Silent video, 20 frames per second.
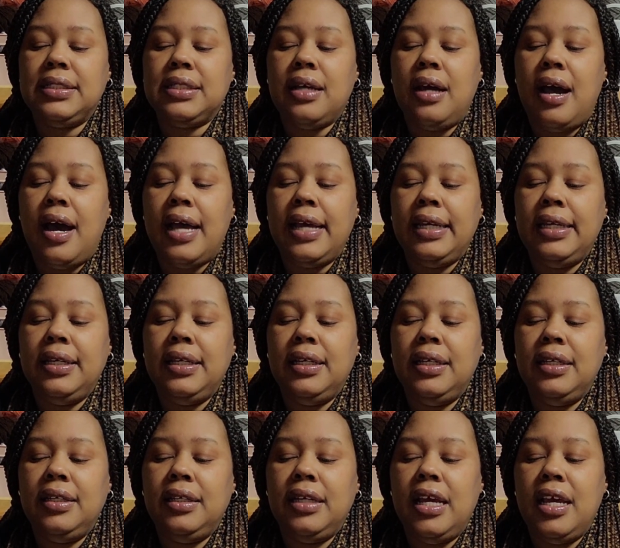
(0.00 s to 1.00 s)

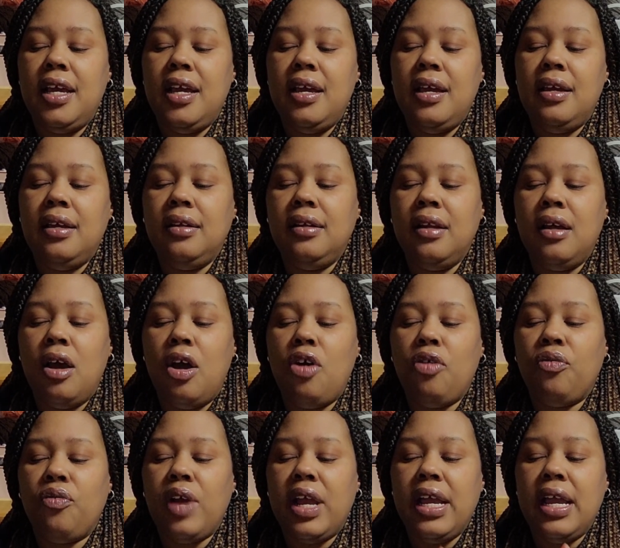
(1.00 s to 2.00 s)
cotton and
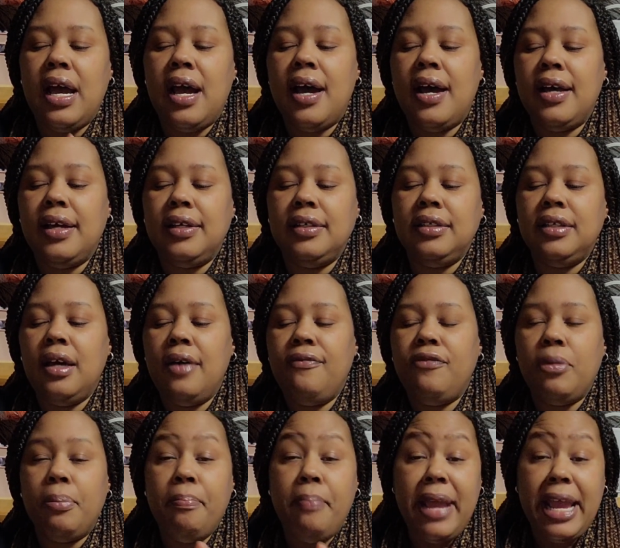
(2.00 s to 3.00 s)
a rayon
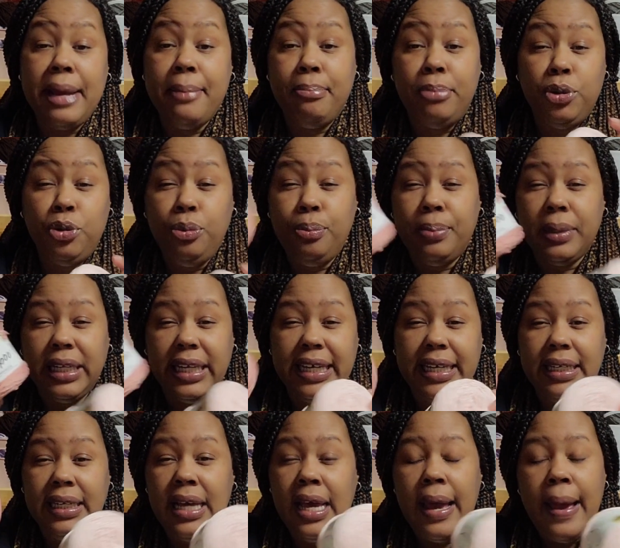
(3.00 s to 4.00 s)
from Bamboo
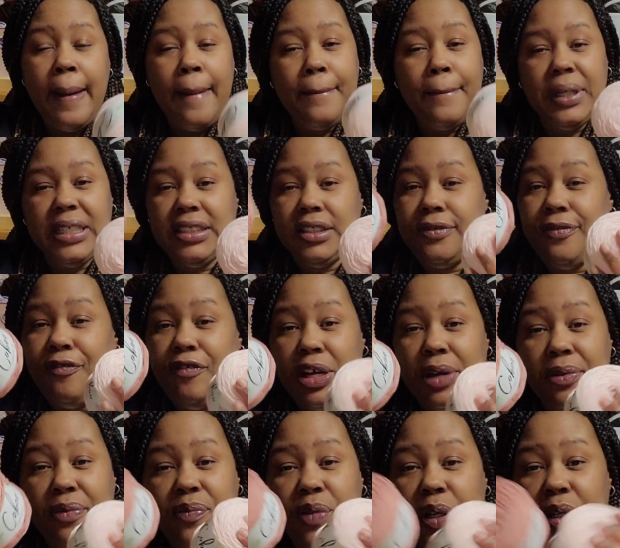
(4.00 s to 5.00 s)
Blend, but it's
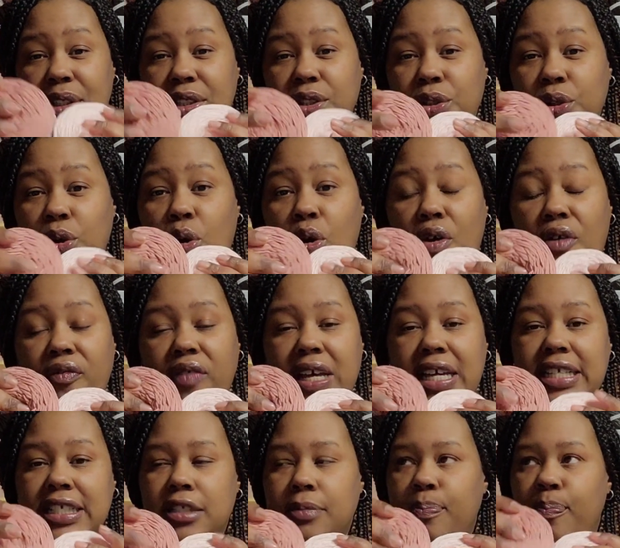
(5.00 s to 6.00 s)
very, very soft.
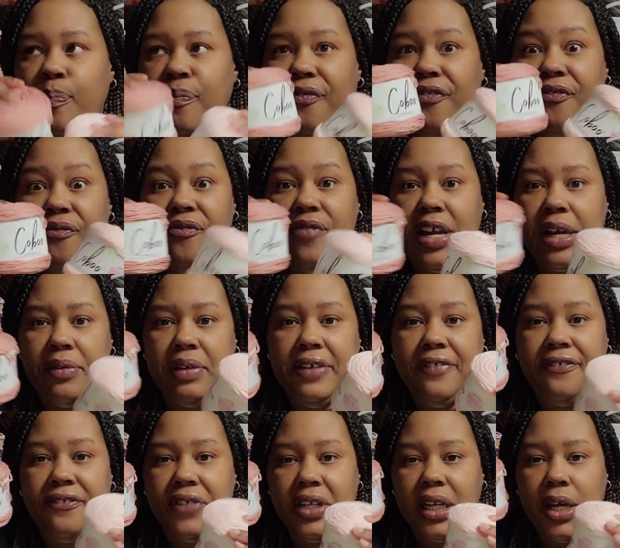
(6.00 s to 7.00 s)
It's very
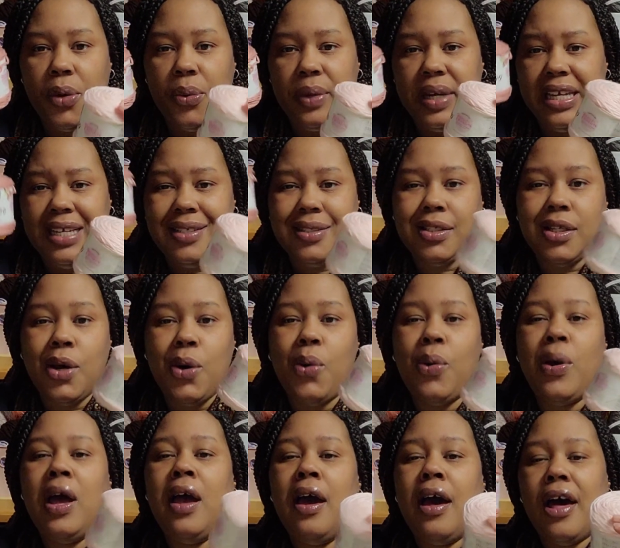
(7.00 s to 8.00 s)
flowy,
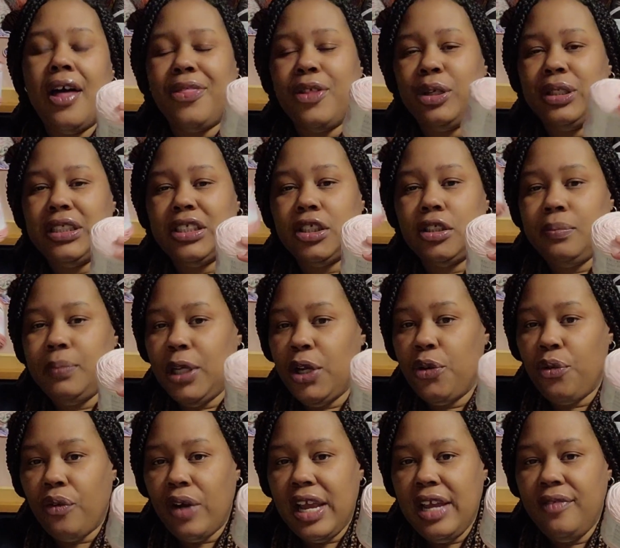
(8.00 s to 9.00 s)
so I thought this would be
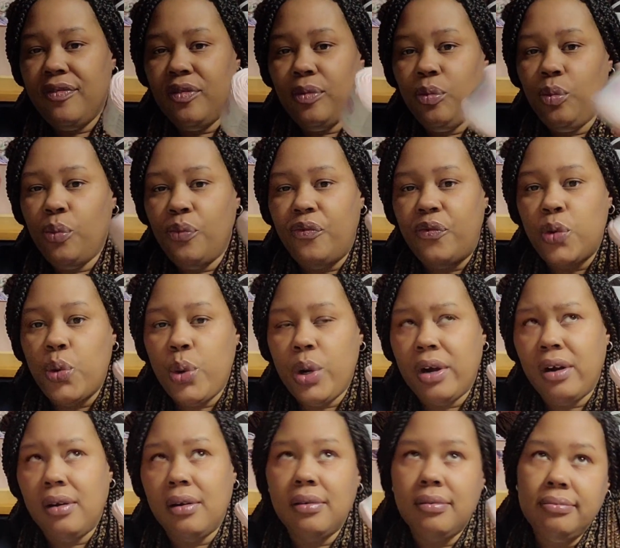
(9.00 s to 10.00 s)
great
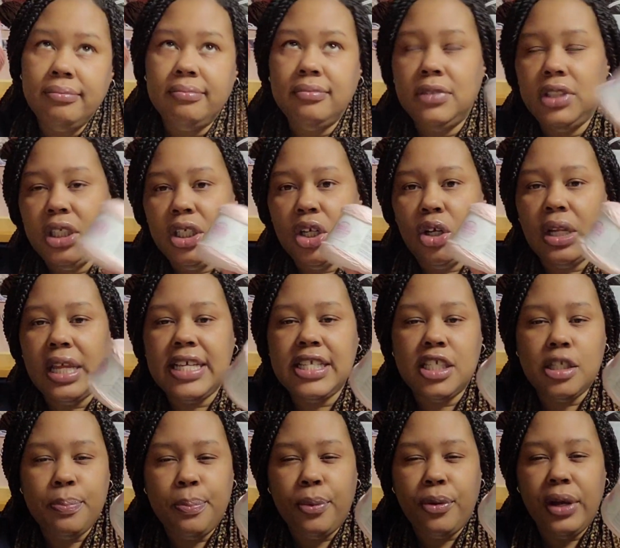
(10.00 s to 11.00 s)
for, you know, like
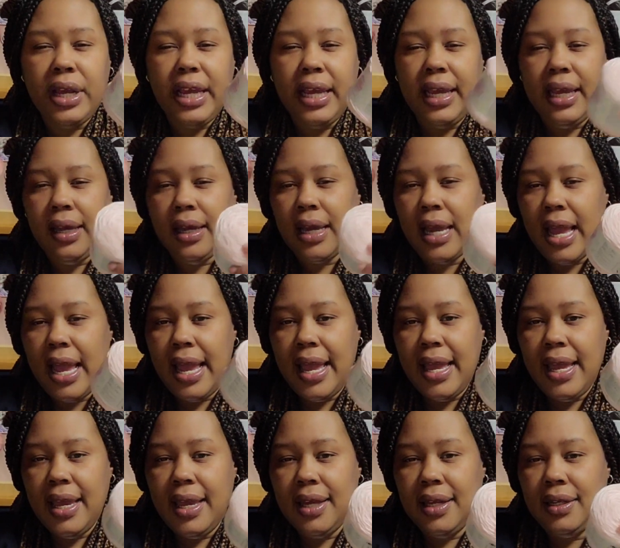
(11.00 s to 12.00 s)
spring
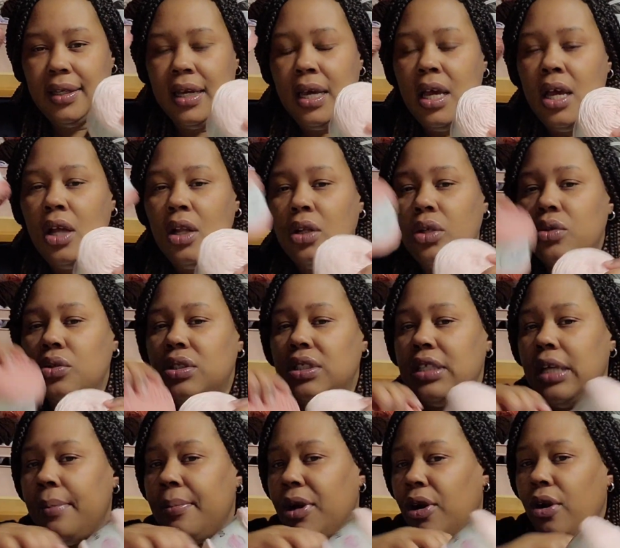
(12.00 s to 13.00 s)
and little
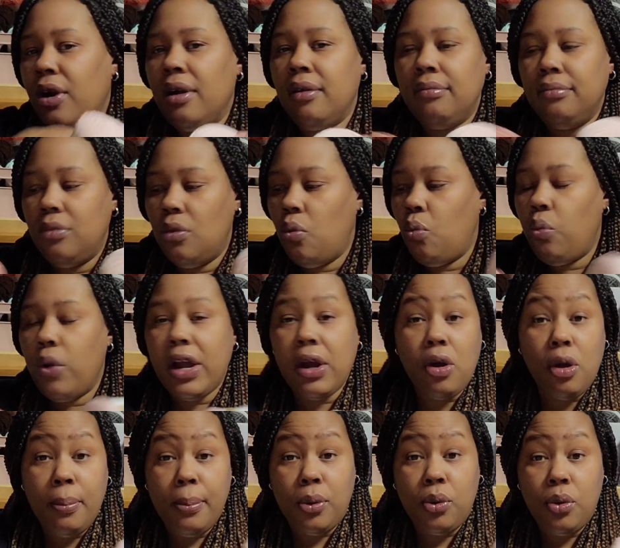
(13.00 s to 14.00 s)
summer
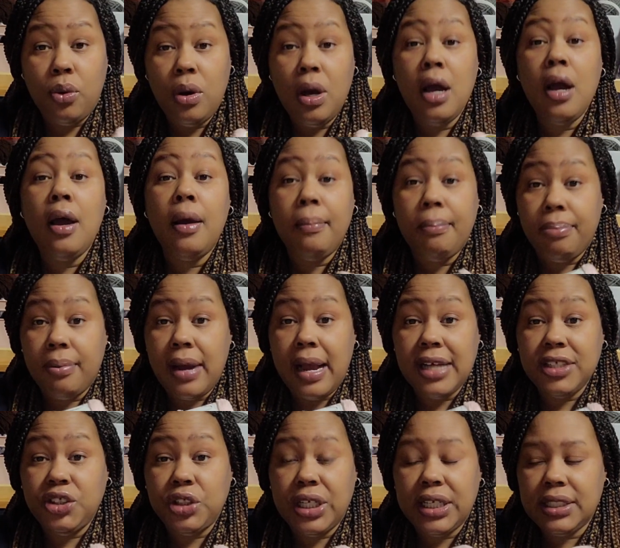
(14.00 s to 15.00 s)
wearable
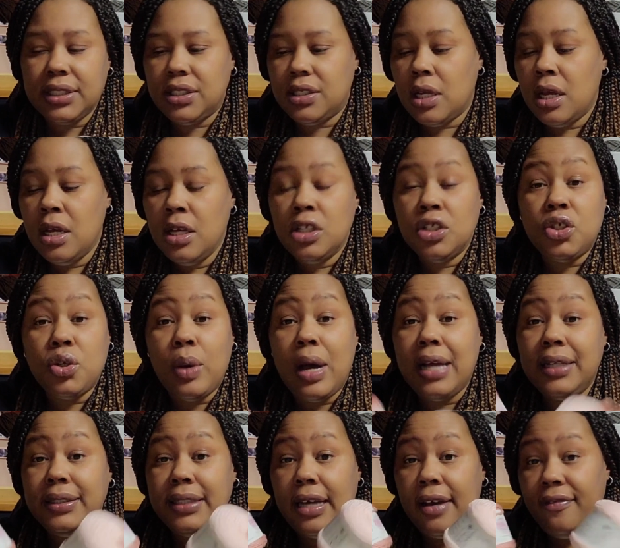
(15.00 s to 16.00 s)
projects. So
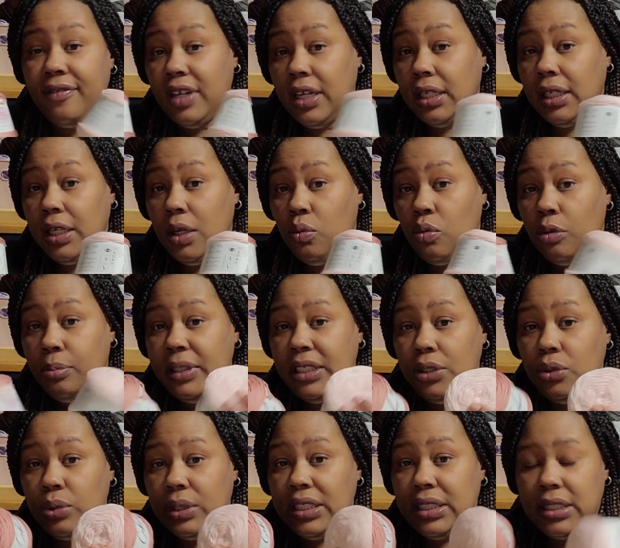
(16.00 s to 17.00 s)
I definitely will be
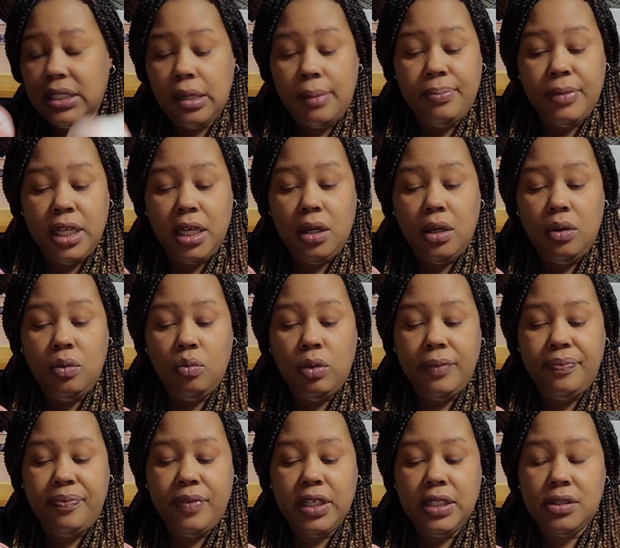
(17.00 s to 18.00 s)
doing something
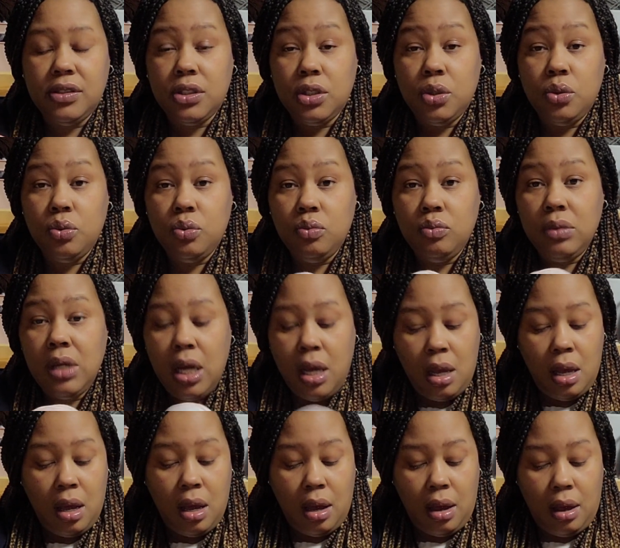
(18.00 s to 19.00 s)
with this soon.
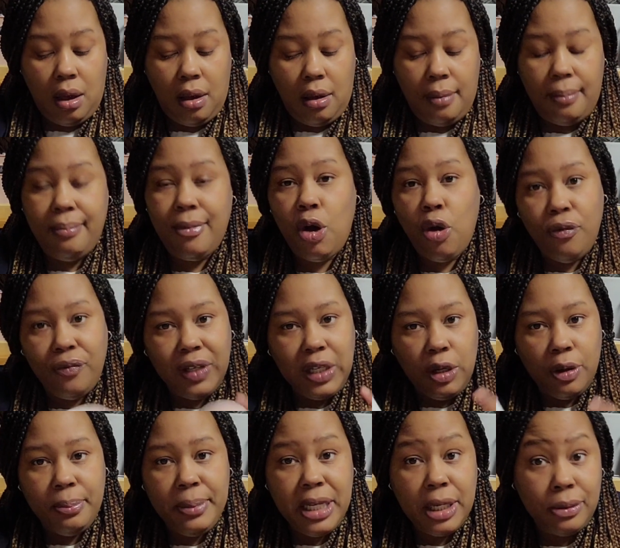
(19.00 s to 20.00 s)

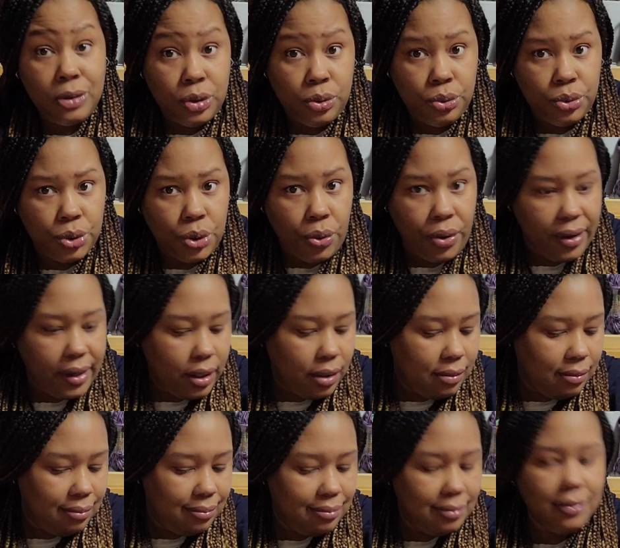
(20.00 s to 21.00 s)
Hopefully it'll be a
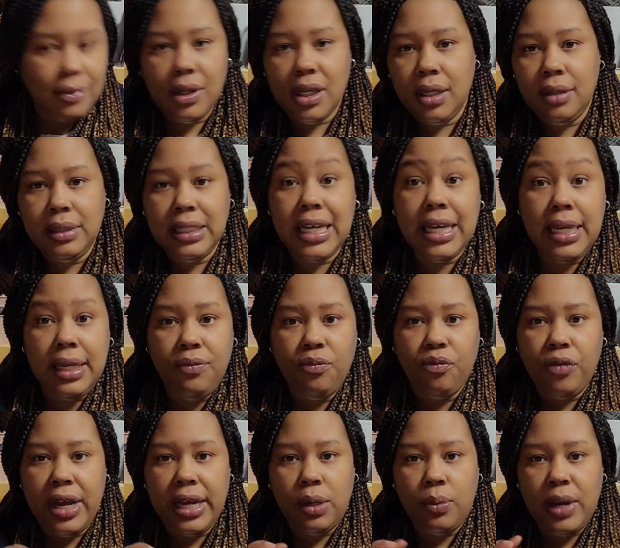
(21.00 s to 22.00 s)
tutorial. Oh, it
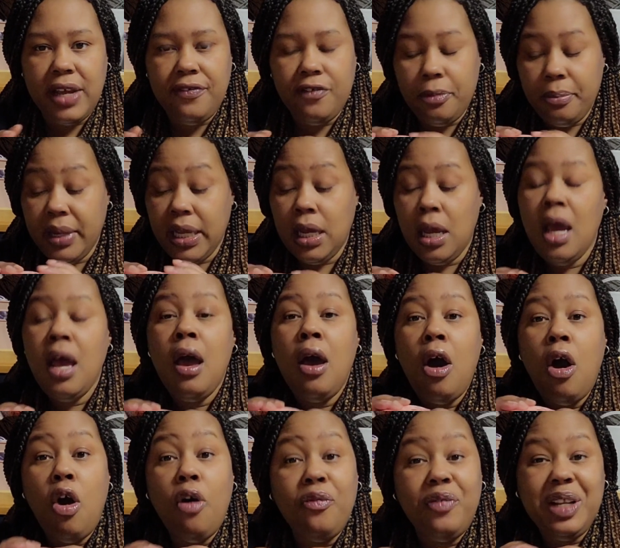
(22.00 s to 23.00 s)
ran away from me.
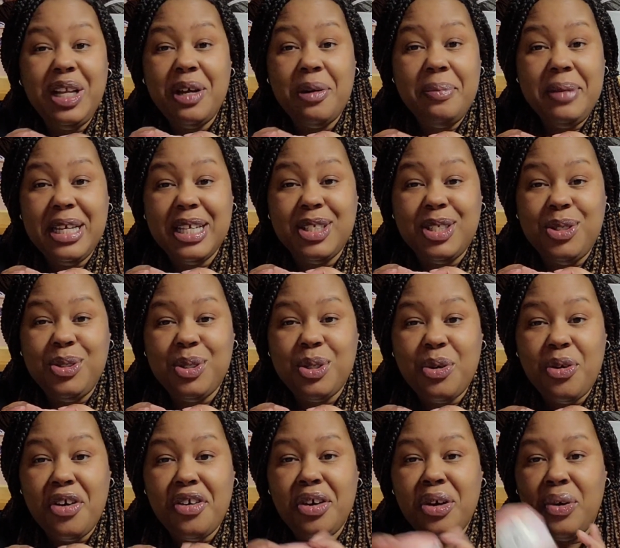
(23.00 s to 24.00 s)
Hopefully it'll be a
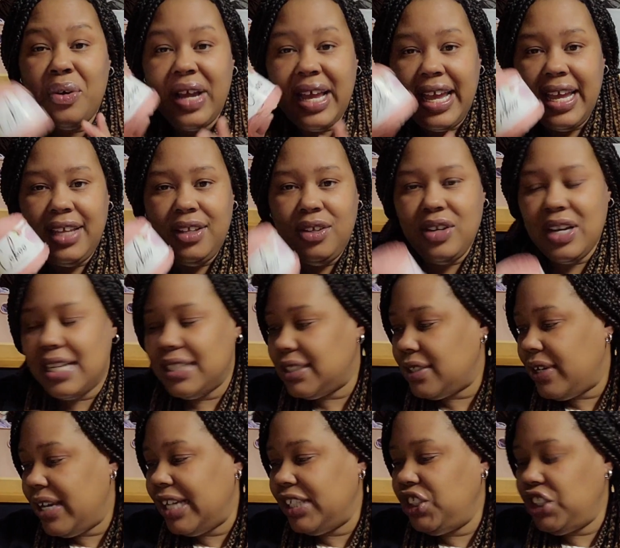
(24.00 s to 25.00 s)
tutorial and you guys
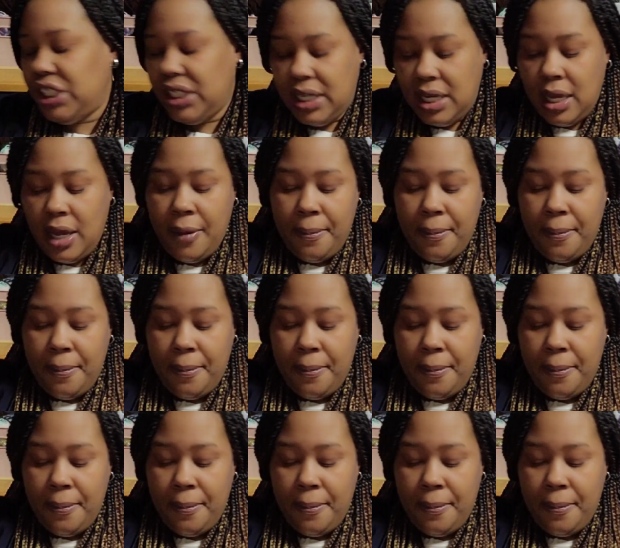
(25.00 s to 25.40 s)
will catch it.